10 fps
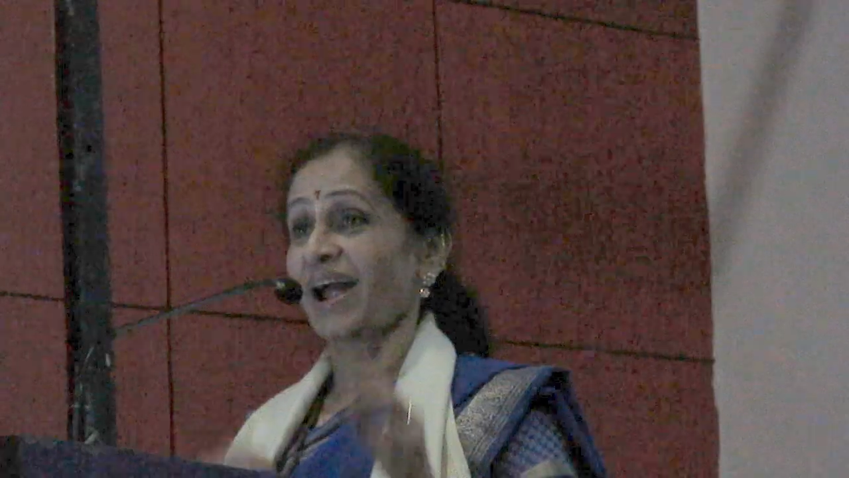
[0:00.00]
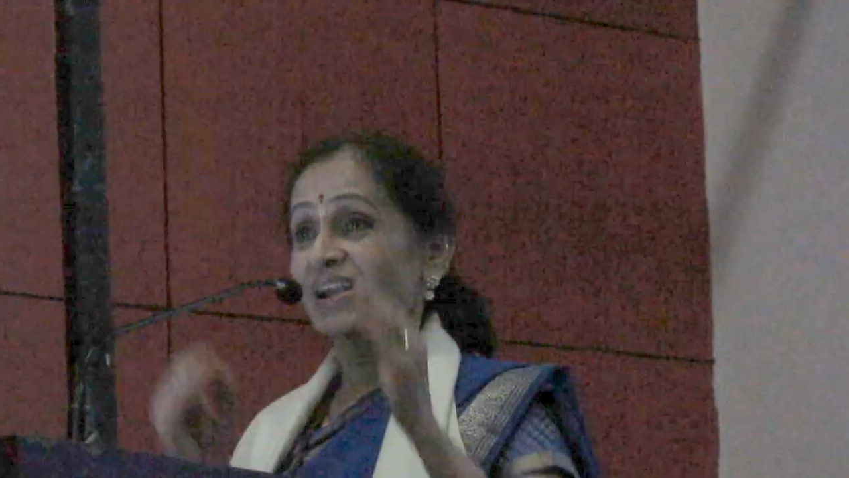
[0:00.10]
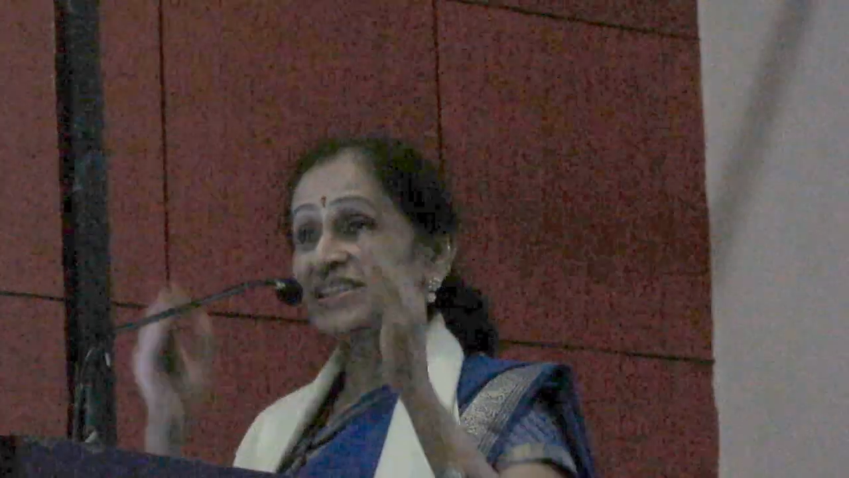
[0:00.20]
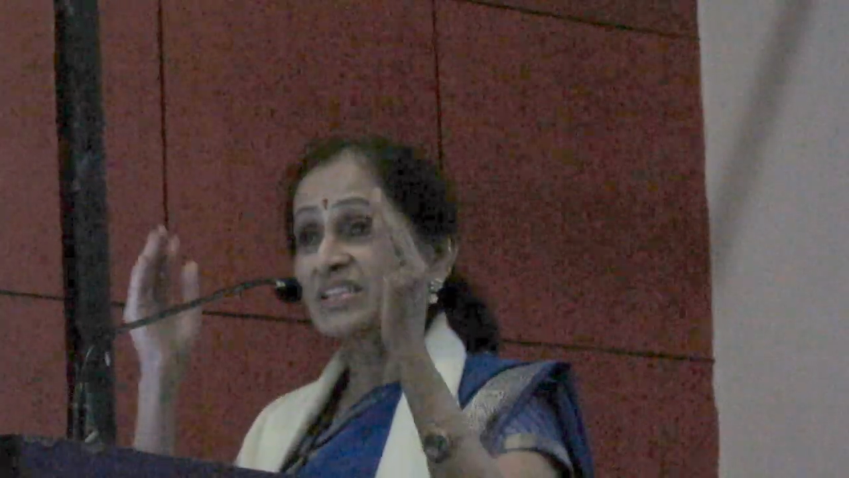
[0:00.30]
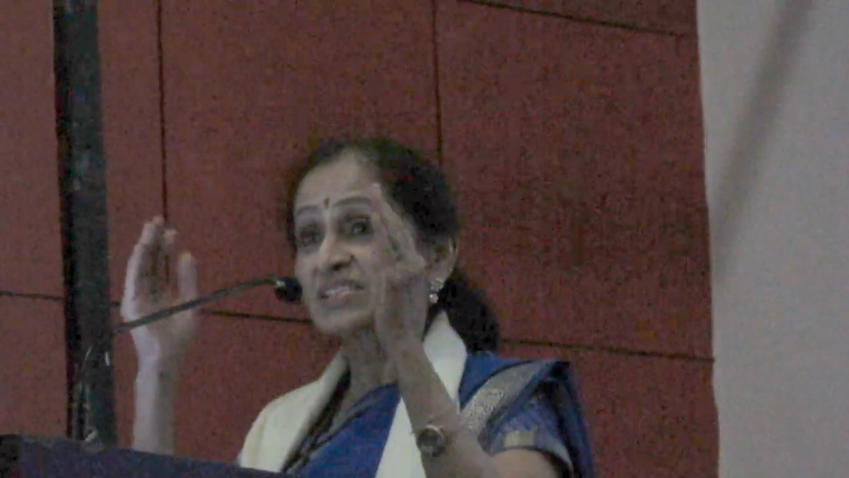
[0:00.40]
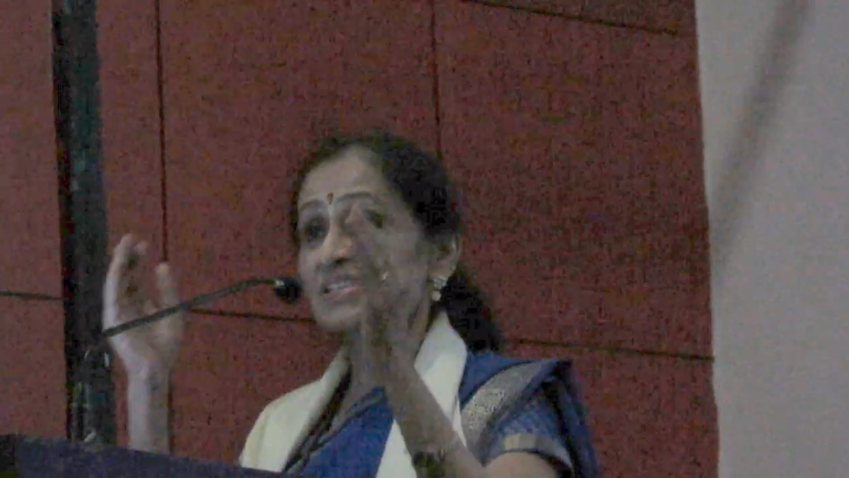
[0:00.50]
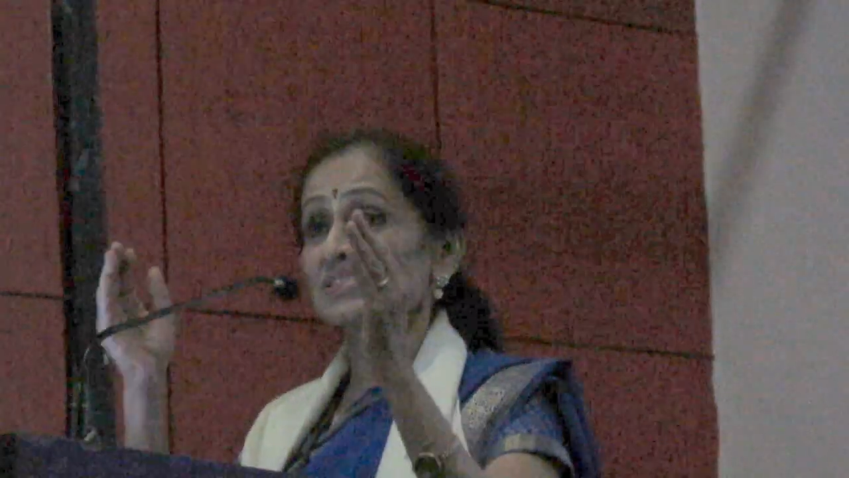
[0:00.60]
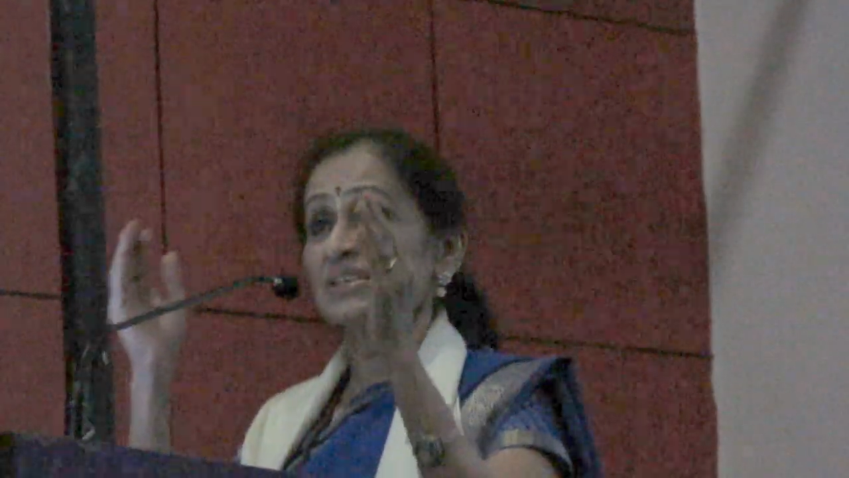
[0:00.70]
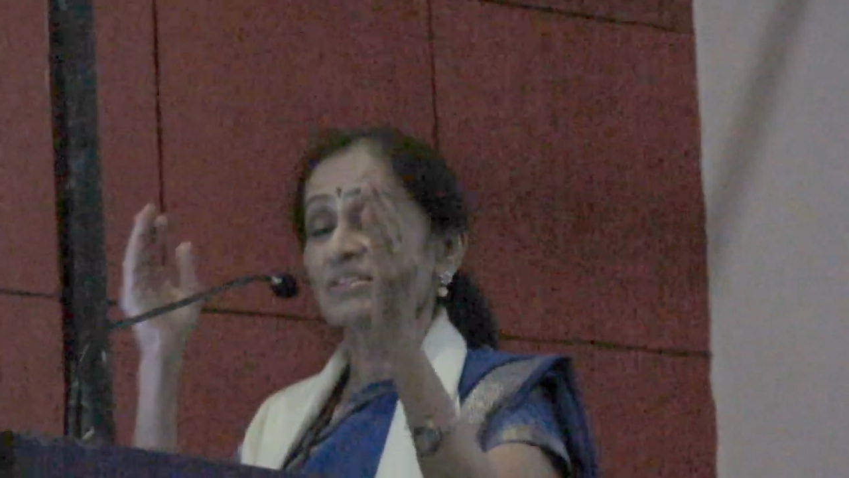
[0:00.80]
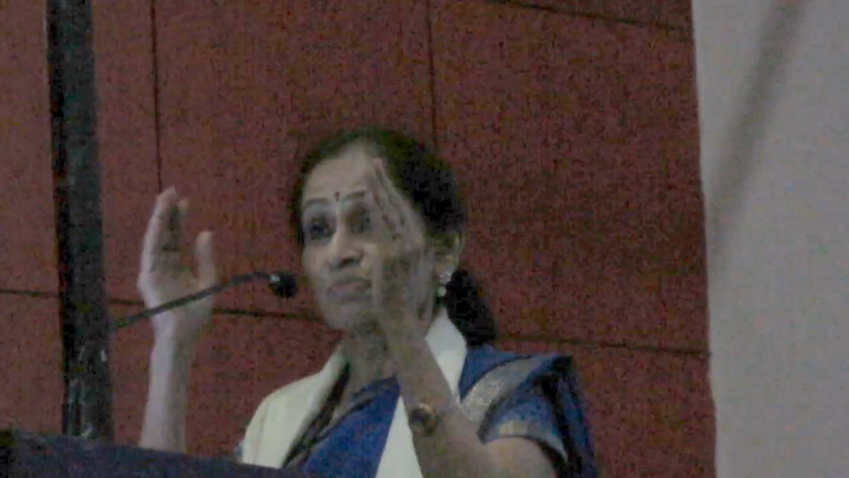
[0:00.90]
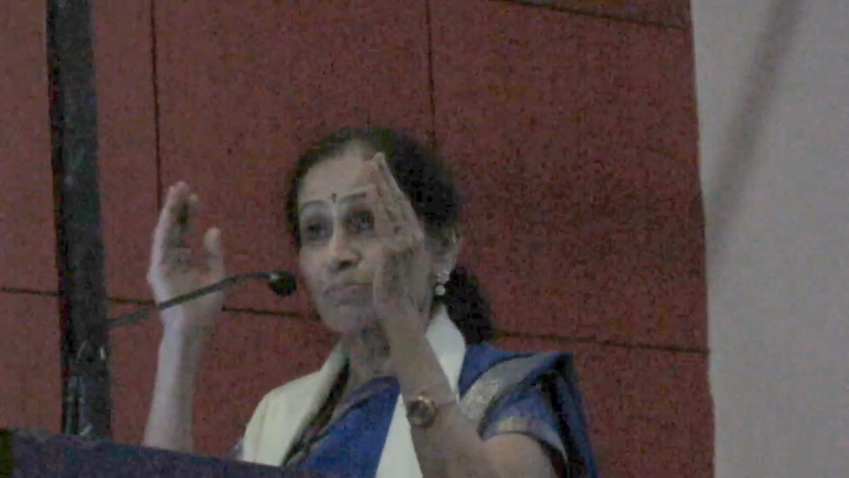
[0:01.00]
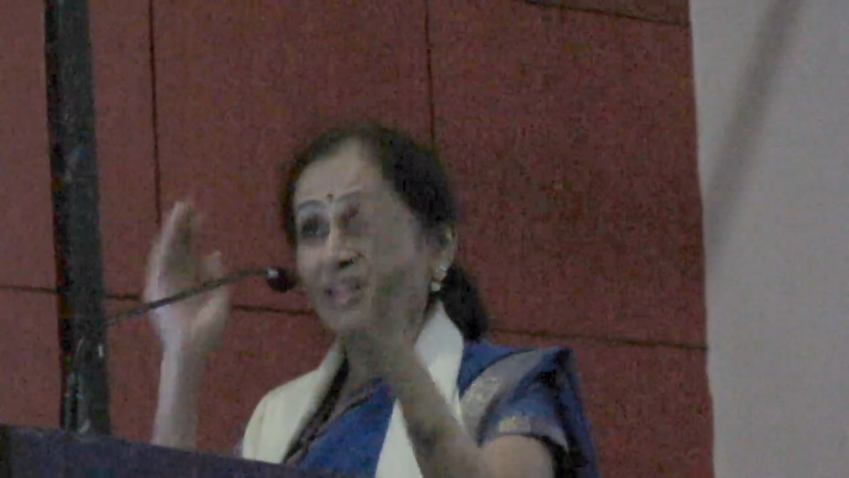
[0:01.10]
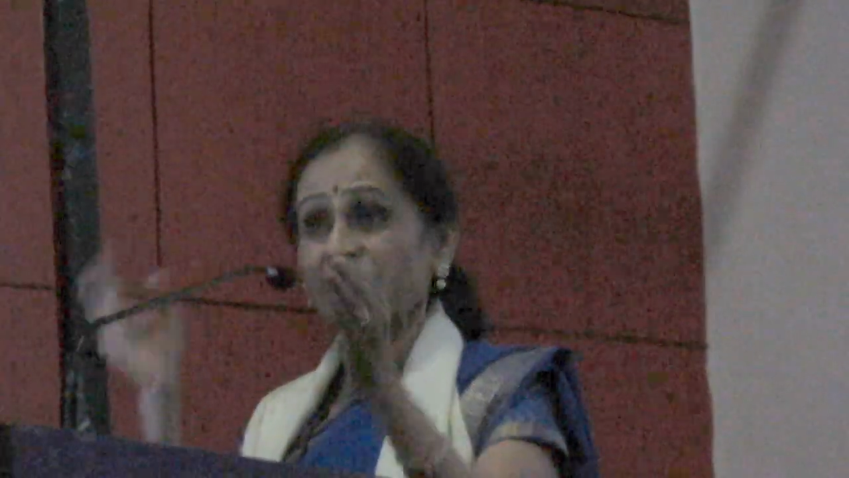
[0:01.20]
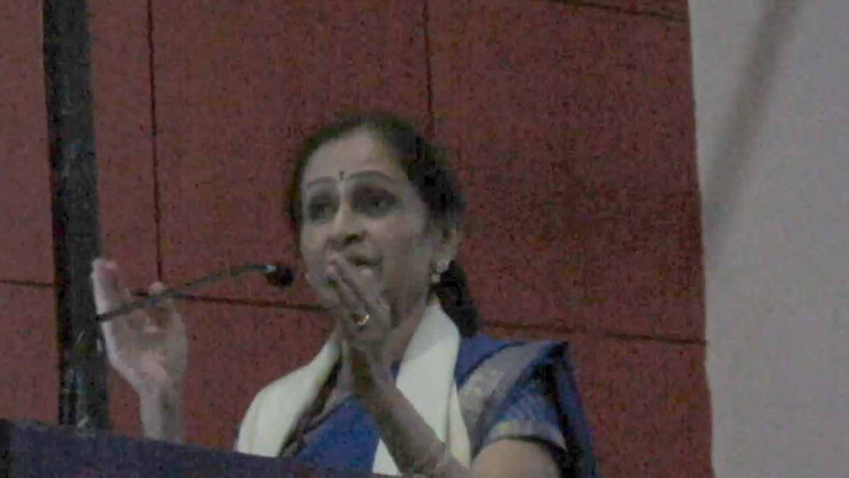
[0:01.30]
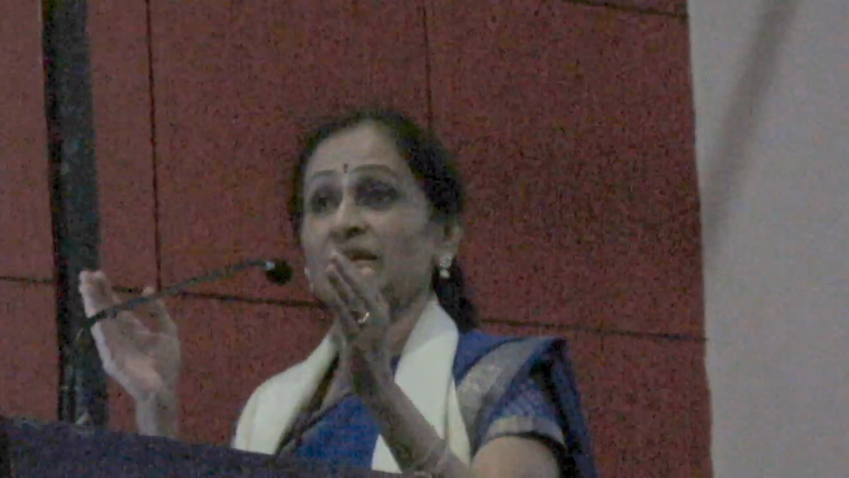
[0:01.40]
and this is the
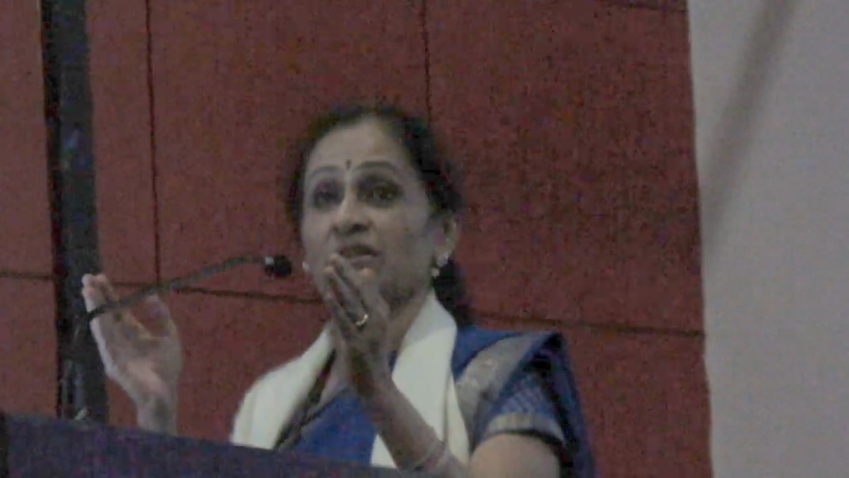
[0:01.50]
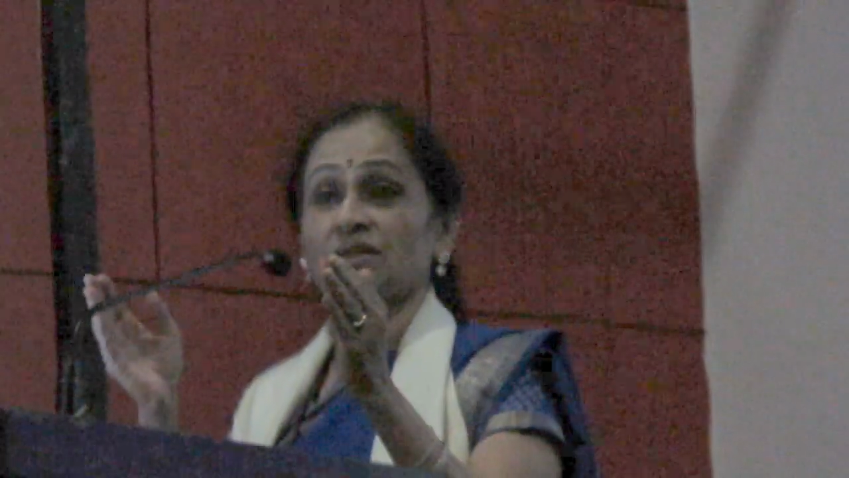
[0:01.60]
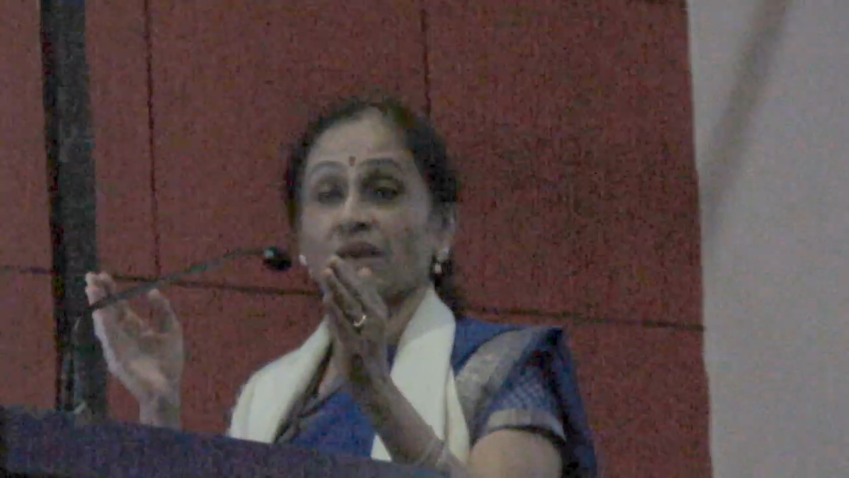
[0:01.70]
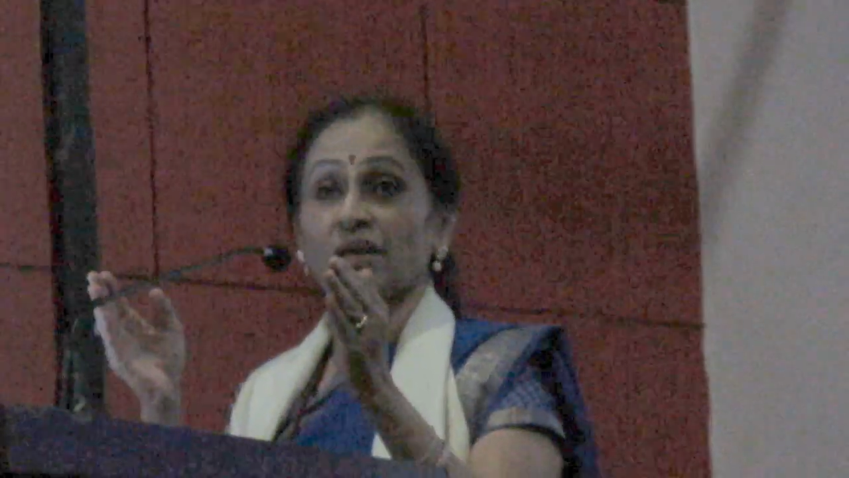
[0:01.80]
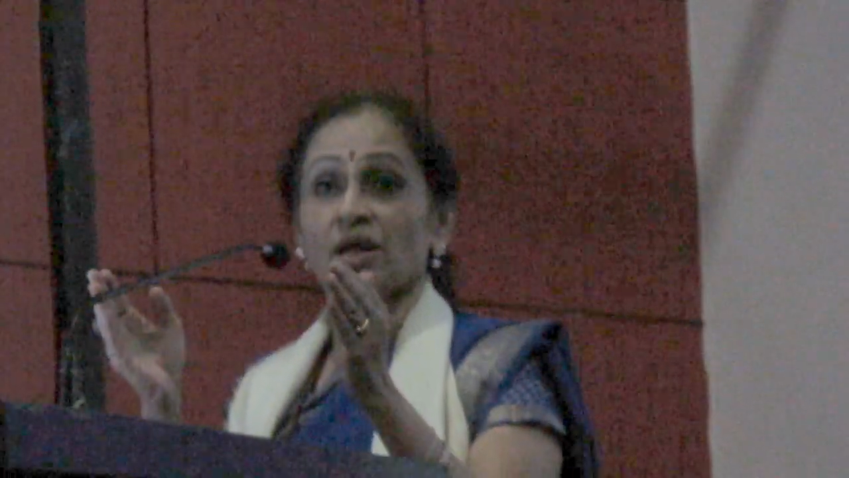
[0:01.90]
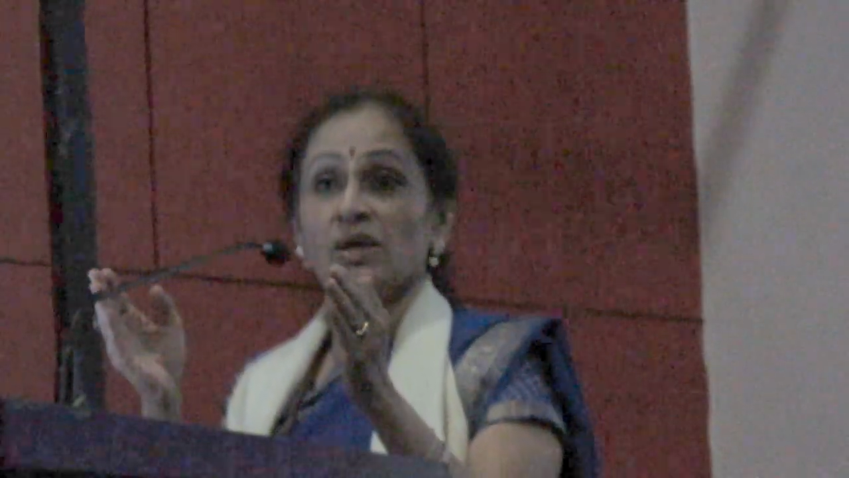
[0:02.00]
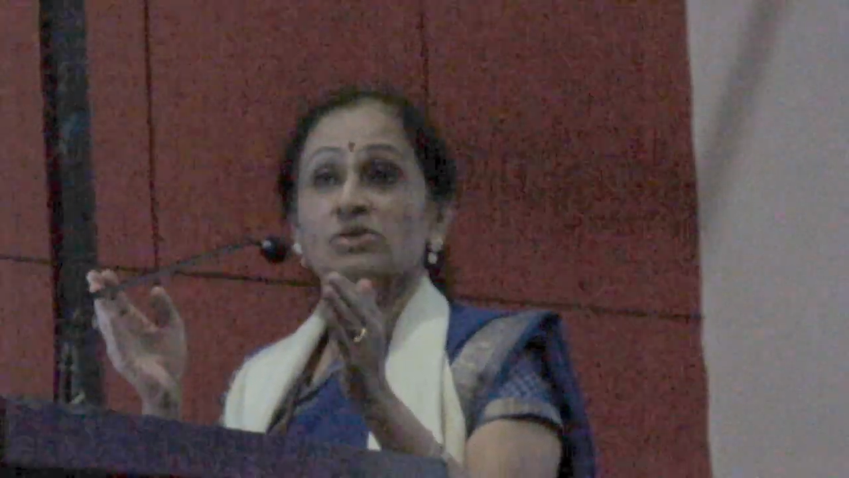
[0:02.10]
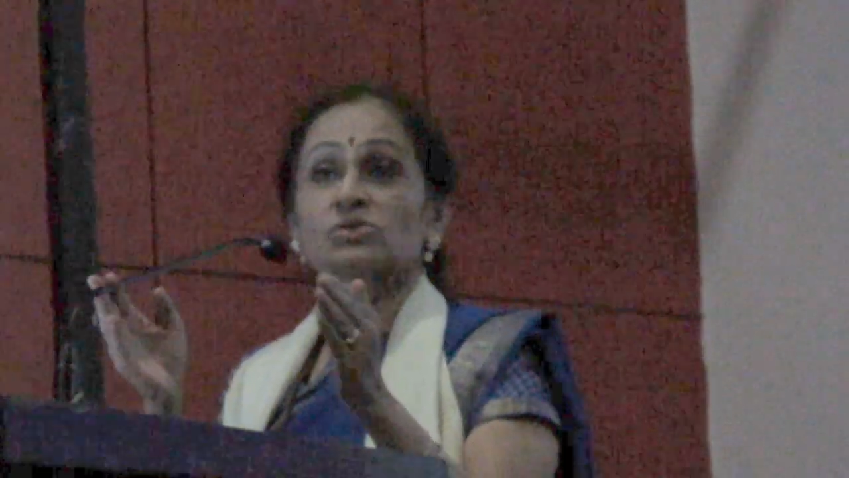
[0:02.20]
pathetic thing.